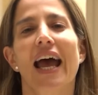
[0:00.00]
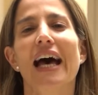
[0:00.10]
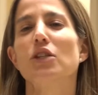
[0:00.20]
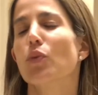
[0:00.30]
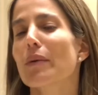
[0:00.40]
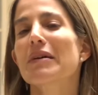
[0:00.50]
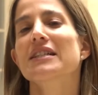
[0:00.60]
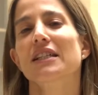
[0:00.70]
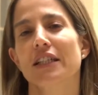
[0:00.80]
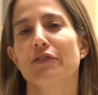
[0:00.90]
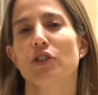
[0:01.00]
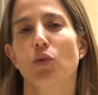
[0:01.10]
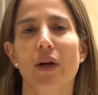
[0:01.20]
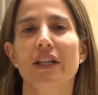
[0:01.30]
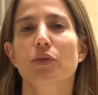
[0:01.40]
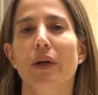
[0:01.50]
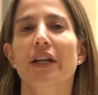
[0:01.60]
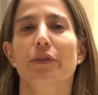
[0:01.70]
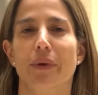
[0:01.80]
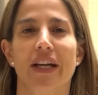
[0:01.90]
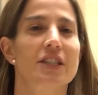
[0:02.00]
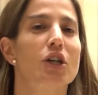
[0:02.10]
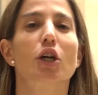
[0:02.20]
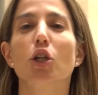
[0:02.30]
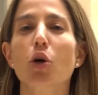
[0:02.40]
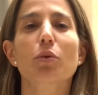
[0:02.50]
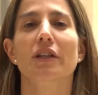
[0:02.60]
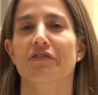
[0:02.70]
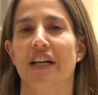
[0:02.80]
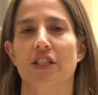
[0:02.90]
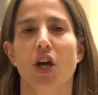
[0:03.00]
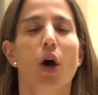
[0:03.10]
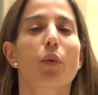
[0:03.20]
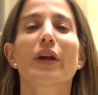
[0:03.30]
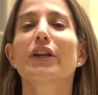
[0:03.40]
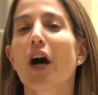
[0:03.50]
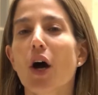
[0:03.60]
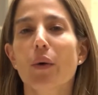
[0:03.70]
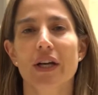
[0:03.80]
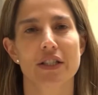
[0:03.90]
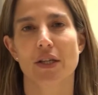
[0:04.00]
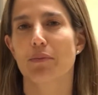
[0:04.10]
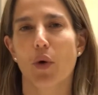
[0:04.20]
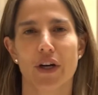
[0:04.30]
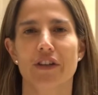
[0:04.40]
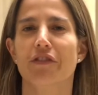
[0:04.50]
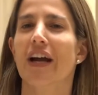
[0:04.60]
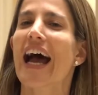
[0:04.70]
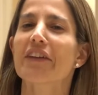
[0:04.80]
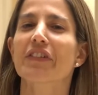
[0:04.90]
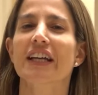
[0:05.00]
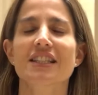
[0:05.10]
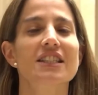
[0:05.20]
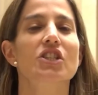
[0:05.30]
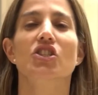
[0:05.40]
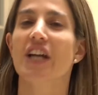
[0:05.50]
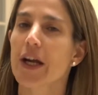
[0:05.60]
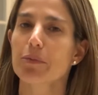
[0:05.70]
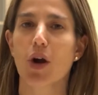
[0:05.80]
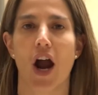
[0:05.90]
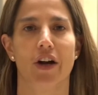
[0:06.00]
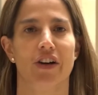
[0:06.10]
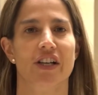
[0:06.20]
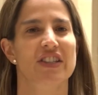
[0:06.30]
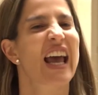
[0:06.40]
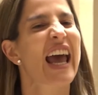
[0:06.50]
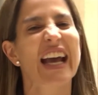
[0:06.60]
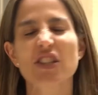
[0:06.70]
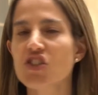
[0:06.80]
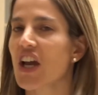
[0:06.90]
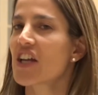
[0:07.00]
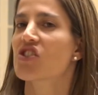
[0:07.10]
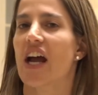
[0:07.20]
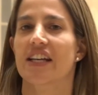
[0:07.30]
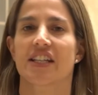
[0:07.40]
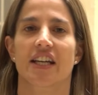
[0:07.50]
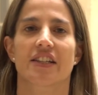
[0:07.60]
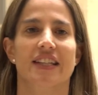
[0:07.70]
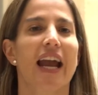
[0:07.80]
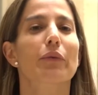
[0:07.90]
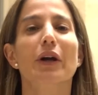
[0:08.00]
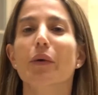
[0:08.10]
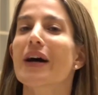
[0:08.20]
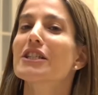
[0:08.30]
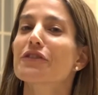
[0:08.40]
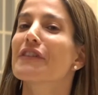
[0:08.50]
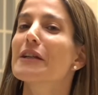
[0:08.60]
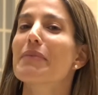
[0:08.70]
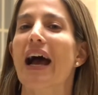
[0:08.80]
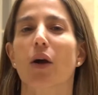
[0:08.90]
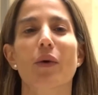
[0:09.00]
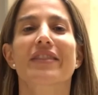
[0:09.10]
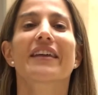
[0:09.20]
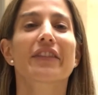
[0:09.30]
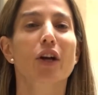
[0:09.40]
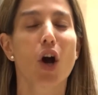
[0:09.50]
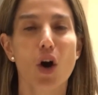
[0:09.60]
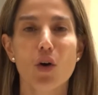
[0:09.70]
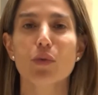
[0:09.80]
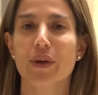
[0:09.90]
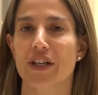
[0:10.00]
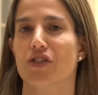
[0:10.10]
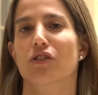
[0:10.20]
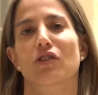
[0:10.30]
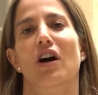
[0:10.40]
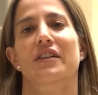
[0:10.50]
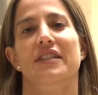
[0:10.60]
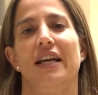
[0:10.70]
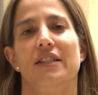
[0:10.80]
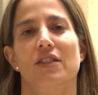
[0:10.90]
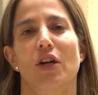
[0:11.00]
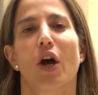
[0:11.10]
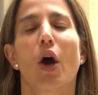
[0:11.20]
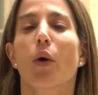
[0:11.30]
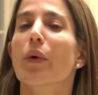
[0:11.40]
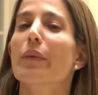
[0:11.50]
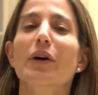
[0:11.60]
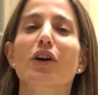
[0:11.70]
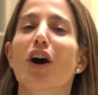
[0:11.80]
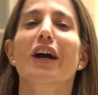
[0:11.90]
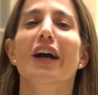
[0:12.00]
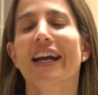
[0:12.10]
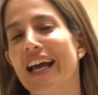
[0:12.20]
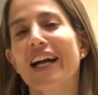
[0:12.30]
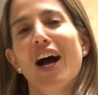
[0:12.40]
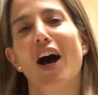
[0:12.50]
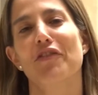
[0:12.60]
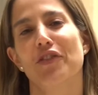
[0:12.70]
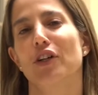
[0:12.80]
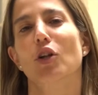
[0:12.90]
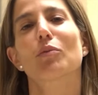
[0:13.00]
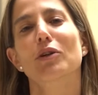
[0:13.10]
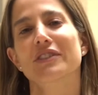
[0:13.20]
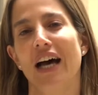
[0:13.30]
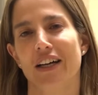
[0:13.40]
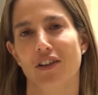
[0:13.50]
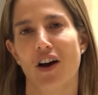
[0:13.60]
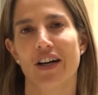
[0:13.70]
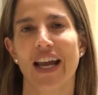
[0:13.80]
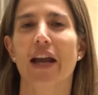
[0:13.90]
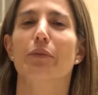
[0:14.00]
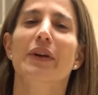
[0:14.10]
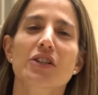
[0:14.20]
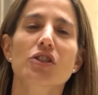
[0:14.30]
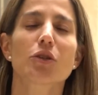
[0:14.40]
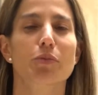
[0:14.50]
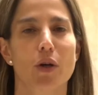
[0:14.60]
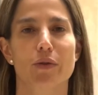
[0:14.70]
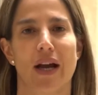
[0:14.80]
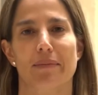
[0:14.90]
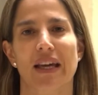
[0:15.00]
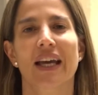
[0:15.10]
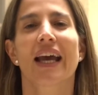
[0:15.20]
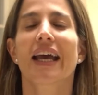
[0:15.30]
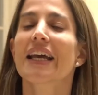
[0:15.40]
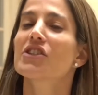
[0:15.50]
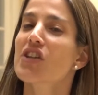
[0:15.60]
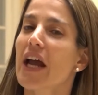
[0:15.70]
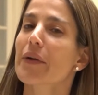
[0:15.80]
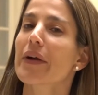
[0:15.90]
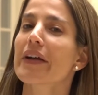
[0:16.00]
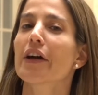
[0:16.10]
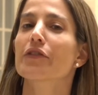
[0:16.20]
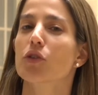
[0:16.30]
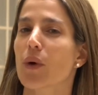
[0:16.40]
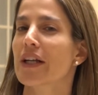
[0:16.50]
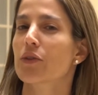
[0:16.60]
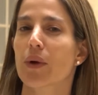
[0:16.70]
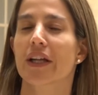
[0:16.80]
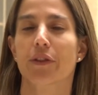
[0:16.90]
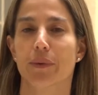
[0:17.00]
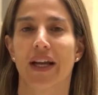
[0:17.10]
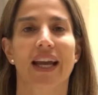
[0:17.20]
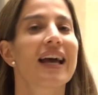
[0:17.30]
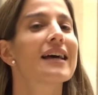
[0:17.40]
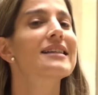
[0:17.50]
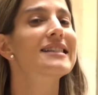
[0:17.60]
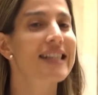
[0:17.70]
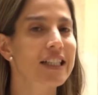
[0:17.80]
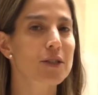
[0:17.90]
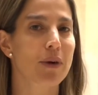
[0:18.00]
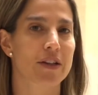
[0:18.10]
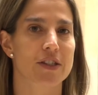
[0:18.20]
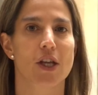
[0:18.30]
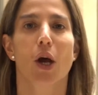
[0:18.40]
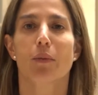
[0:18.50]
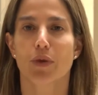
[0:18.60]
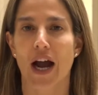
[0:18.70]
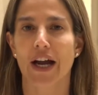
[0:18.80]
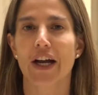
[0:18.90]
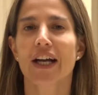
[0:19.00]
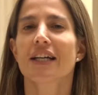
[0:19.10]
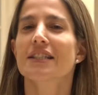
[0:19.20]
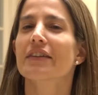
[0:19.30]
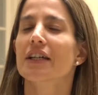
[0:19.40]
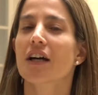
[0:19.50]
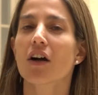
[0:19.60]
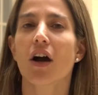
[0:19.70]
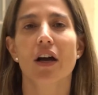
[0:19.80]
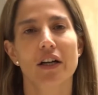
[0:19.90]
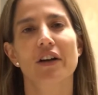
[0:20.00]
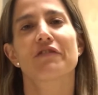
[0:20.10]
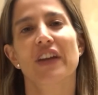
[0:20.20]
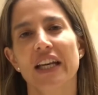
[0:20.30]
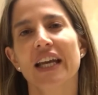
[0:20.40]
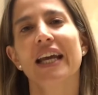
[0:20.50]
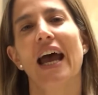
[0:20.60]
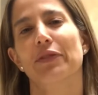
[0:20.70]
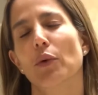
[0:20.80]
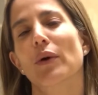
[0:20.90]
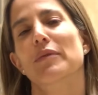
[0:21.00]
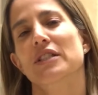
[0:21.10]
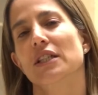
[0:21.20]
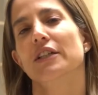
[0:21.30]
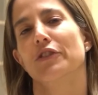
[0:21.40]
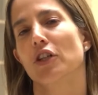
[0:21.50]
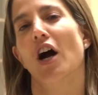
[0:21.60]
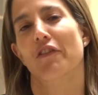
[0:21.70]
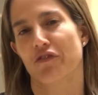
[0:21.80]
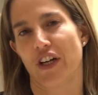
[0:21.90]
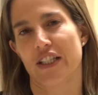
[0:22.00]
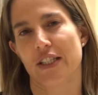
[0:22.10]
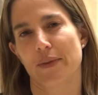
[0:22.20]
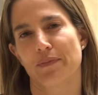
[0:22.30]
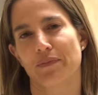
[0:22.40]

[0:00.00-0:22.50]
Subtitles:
As Women Deliver 2023 is a global event, we know it is important for advocates to share progress, exchange ideas, and request feedback within their own regional context. We will kick off the global dialogue and regional programming in January of 2023. 6 months prior to the convening at the Women Deliver Conference.